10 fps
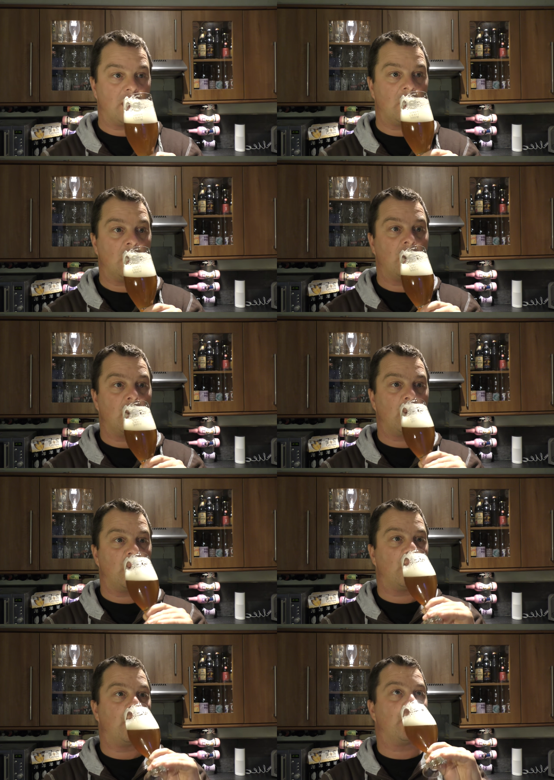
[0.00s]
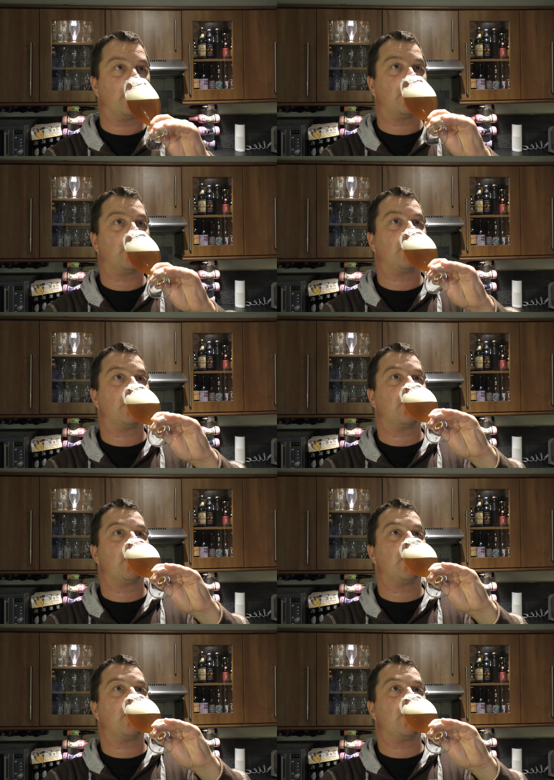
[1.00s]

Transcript: (silence)